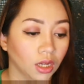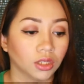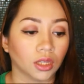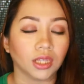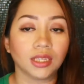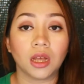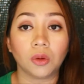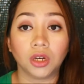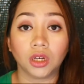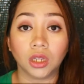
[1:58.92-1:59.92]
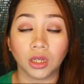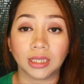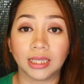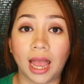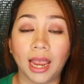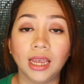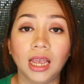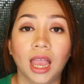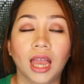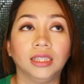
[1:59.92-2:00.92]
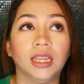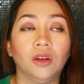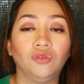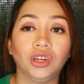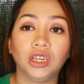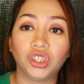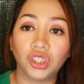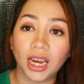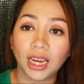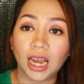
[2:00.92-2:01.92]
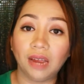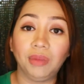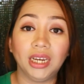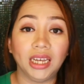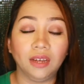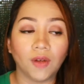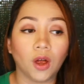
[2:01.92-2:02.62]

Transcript: So that's how it looks like. Now for the shade, I believe